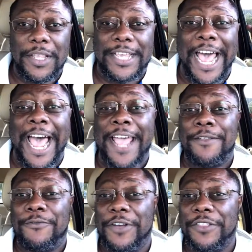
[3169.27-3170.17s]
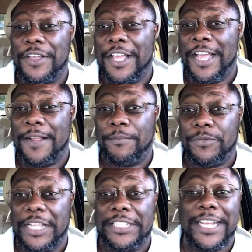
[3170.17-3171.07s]
Kai, for the
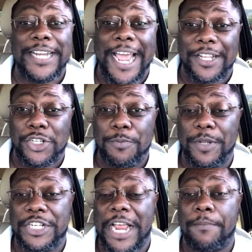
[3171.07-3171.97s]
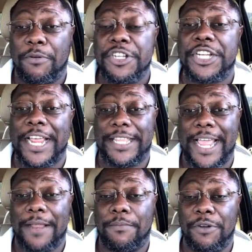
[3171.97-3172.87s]
$10 super chat. Appreciate
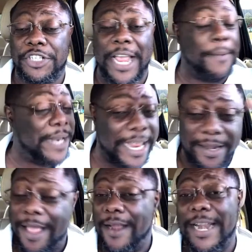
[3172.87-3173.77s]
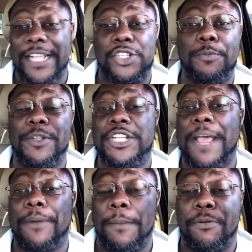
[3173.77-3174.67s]
that. I mean, not super
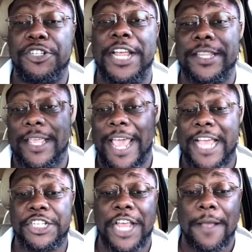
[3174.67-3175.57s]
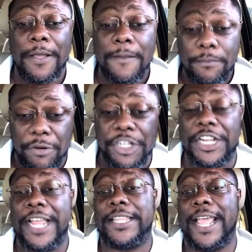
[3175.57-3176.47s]
chat, but I appreciate the cash out.
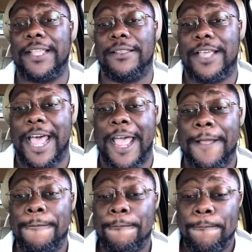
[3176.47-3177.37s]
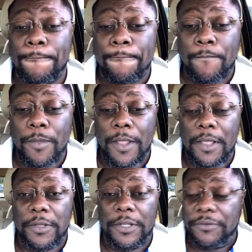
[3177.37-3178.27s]
Appreciate that, Kai.
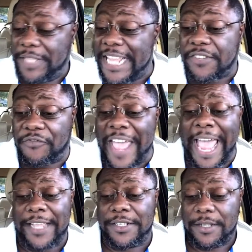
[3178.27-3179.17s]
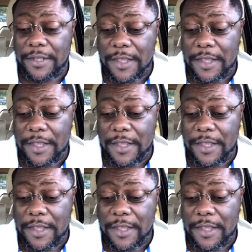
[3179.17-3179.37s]
That's facts.